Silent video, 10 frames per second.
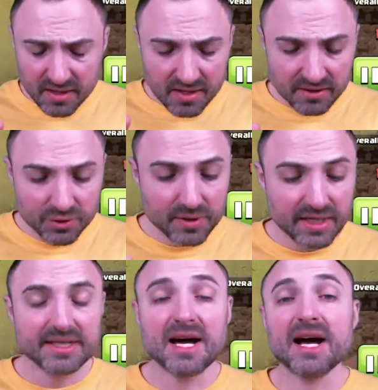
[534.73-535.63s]
you
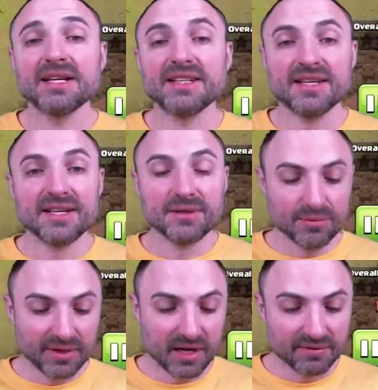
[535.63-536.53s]
cannot
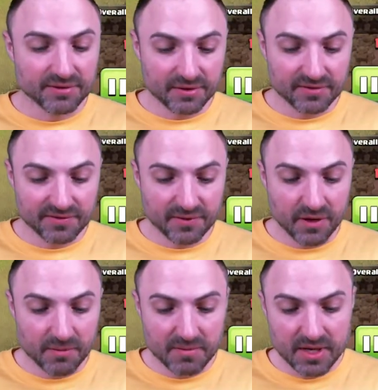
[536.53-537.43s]
recover
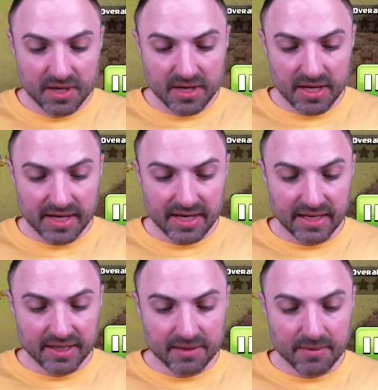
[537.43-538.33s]
from
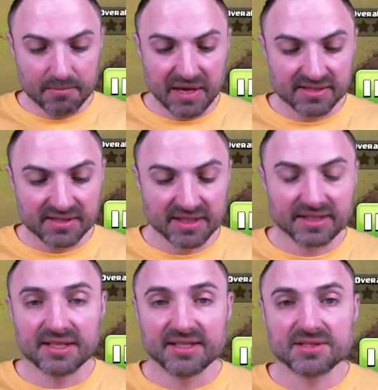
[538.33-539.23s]
a base like
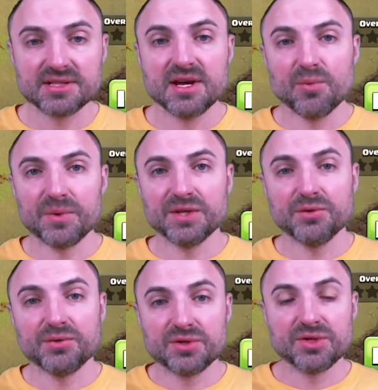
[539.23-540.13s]
this when
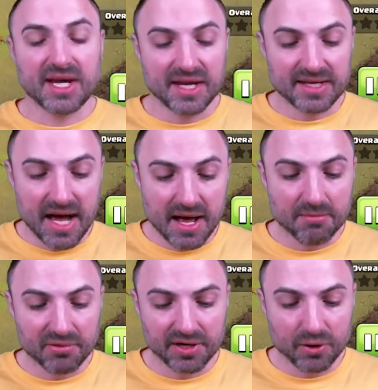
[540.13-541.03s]
you
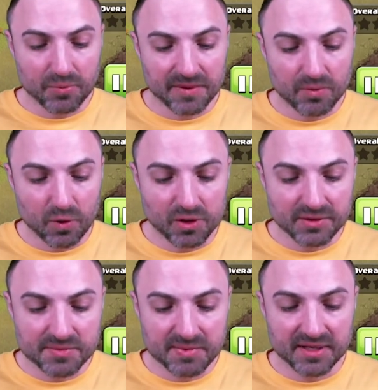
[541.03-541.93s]
cannot break open the
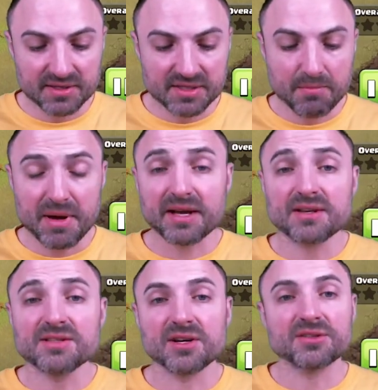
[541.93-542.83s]
walls, because the
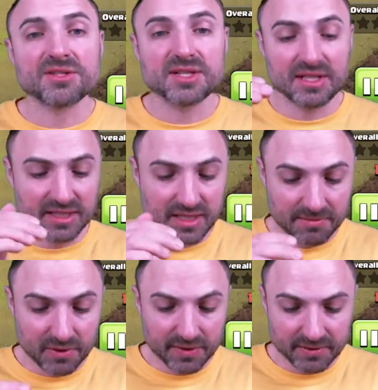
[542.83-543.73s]
P.E.K.K.A.s are just going to
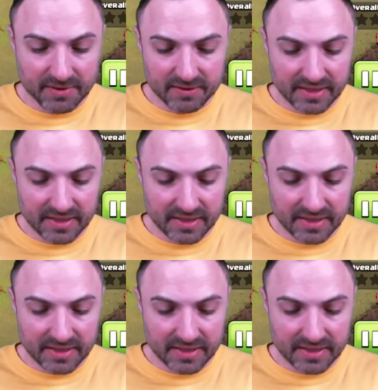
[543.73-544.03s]
keep going around the